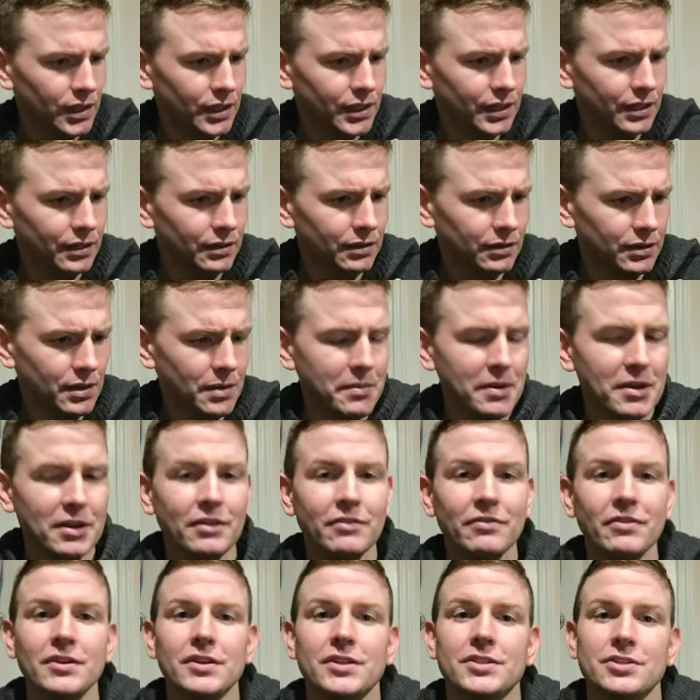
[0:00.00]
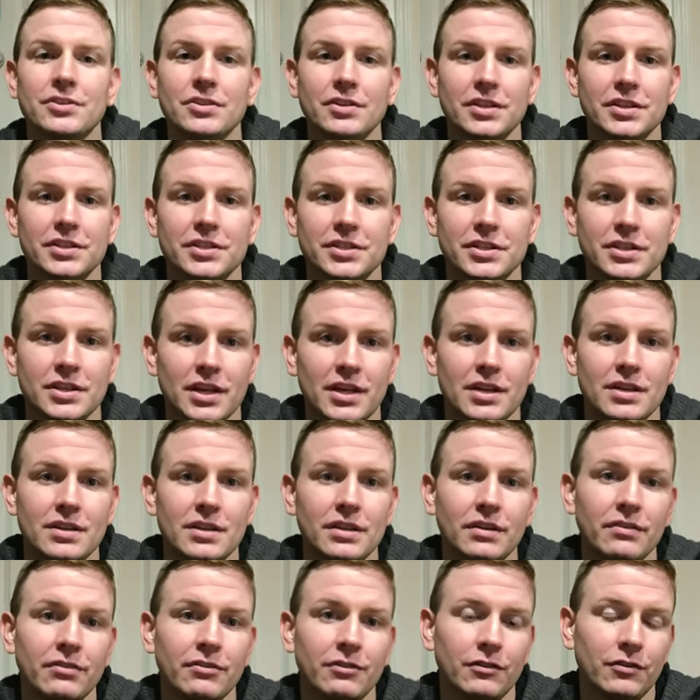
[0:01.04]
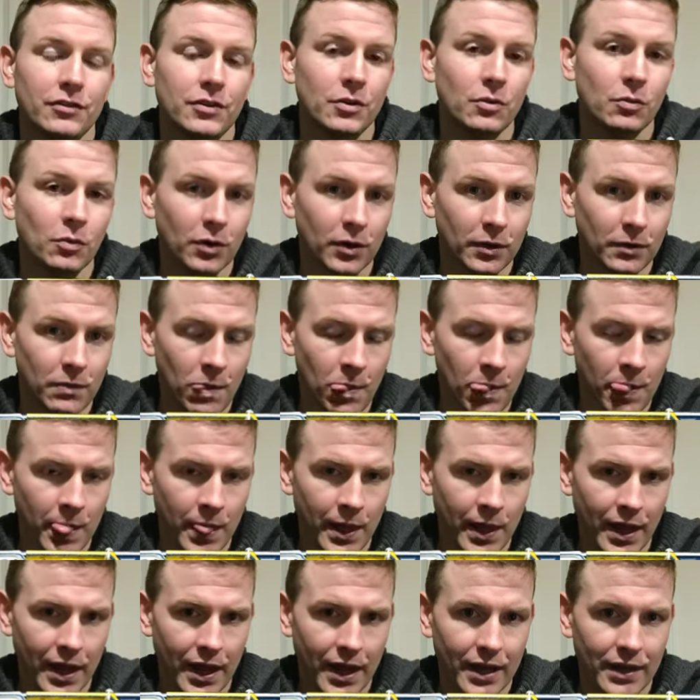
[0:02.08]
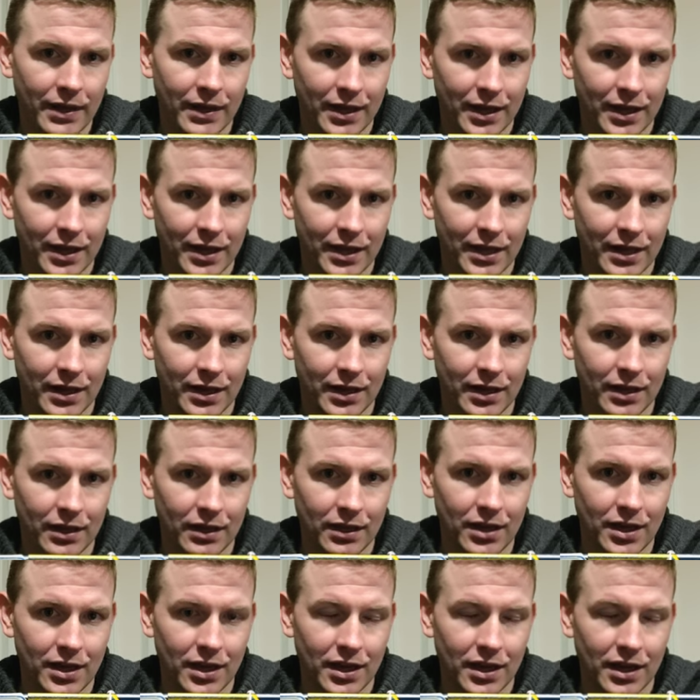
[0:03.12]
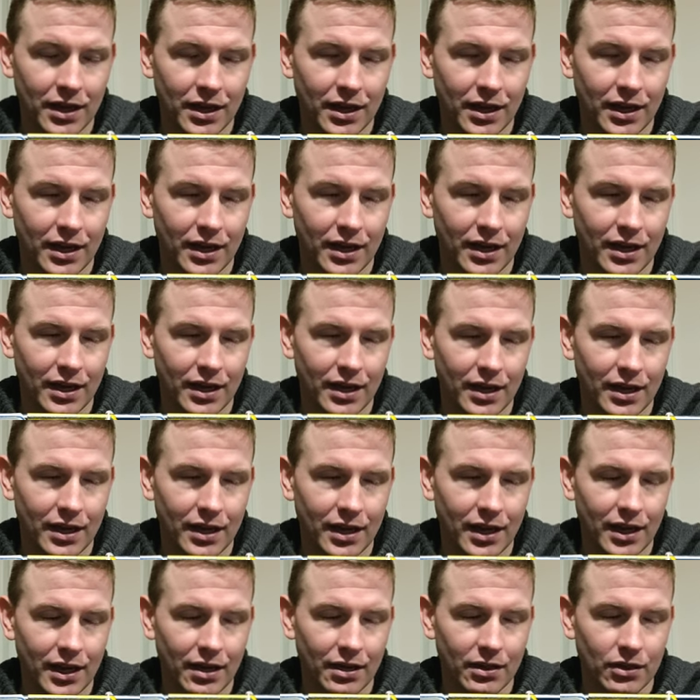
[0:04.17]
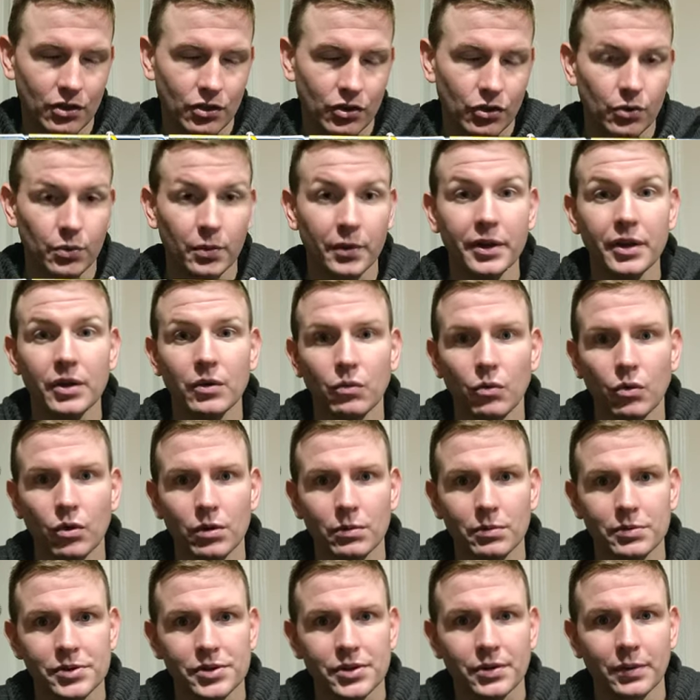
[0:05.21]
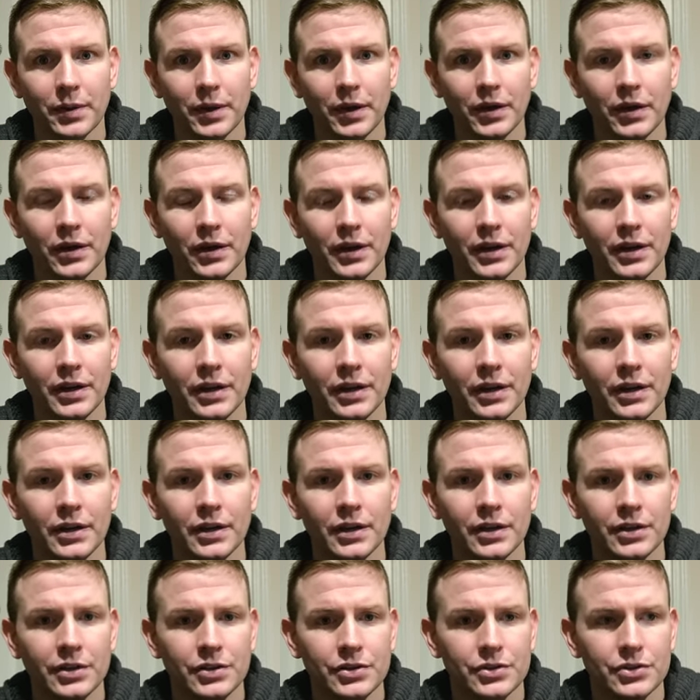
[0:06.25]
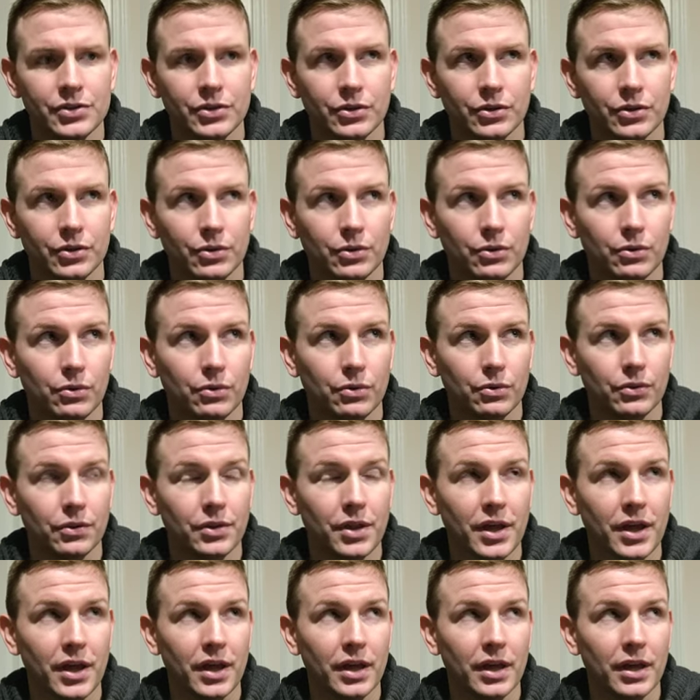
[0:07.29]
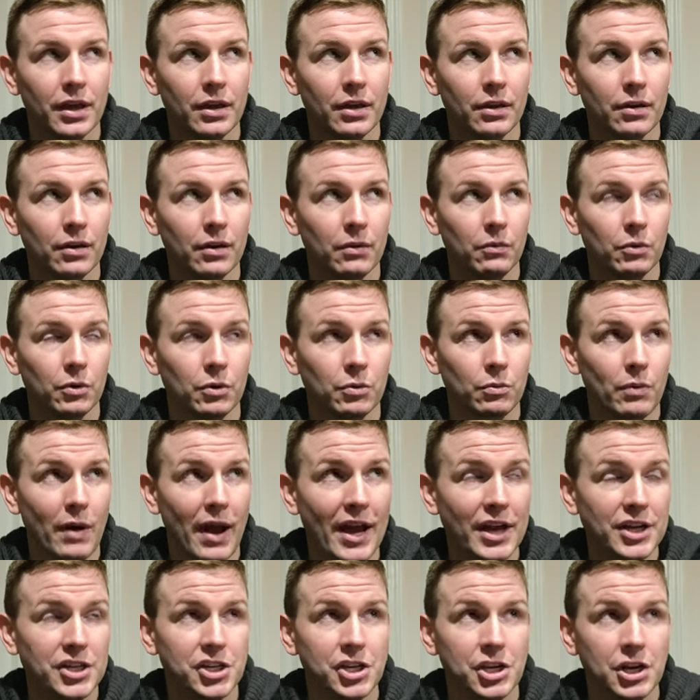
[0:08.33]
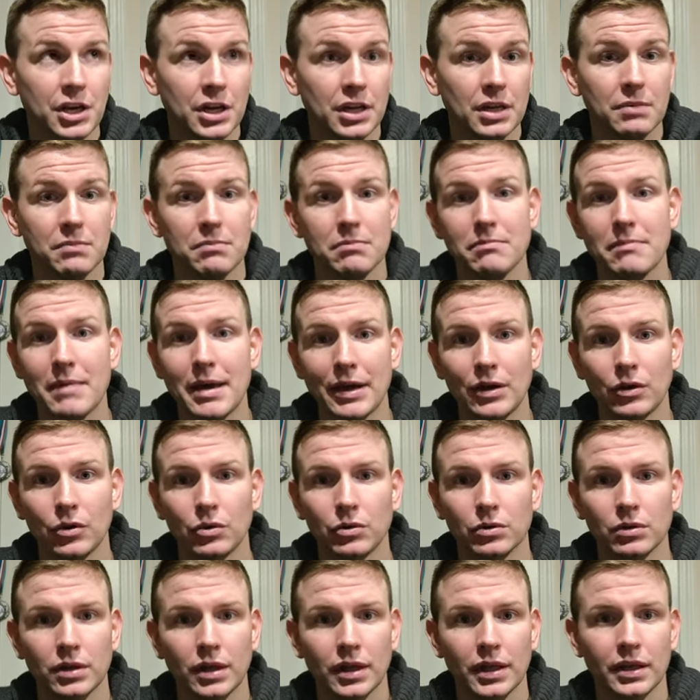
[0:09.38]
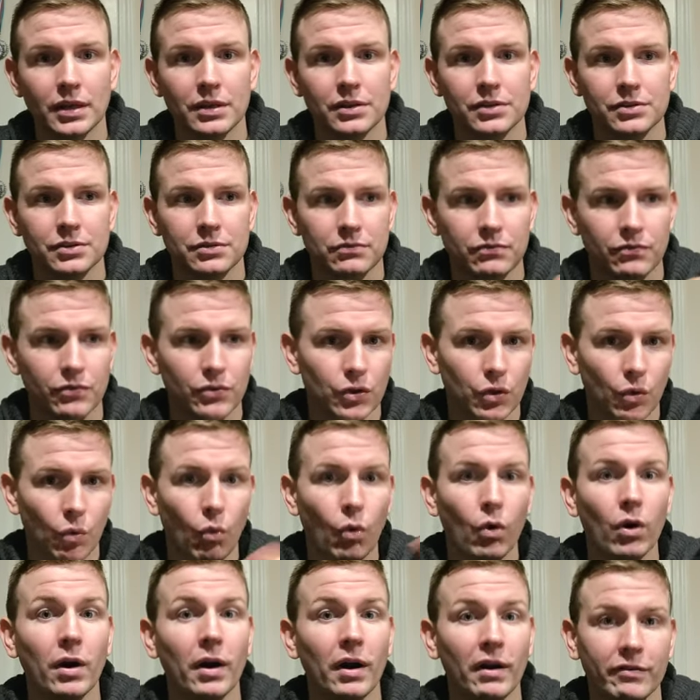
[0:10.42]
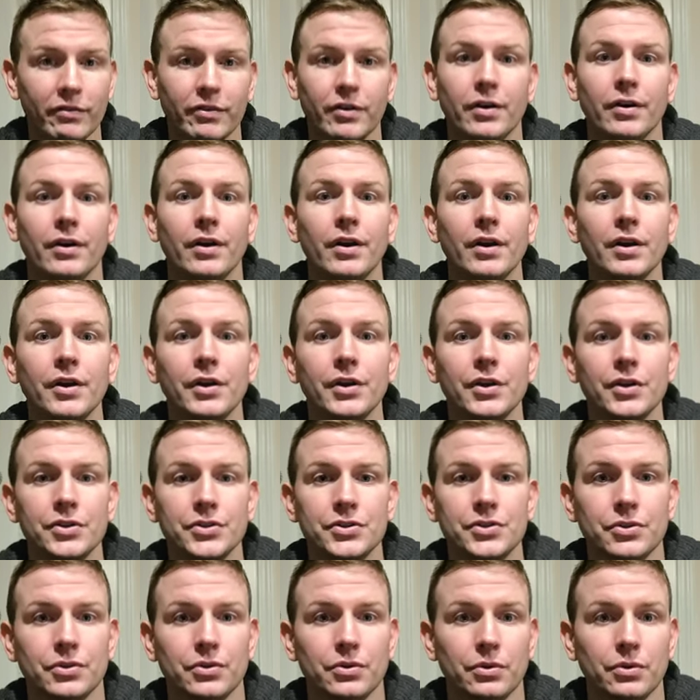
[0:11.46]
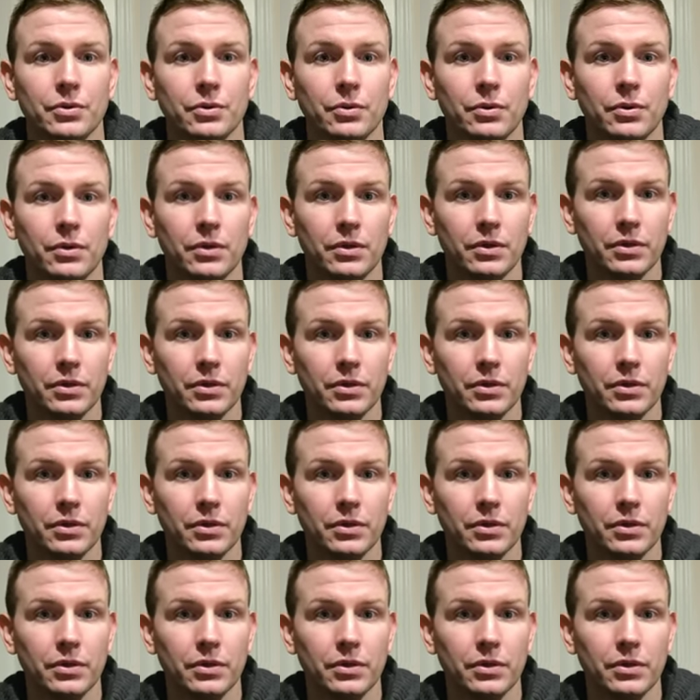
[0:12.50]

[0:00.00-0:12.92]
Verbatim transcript: in, they manufactured this in 1951, and then they, the Korean War was going on, so they were rationing metal, like for the war effort. So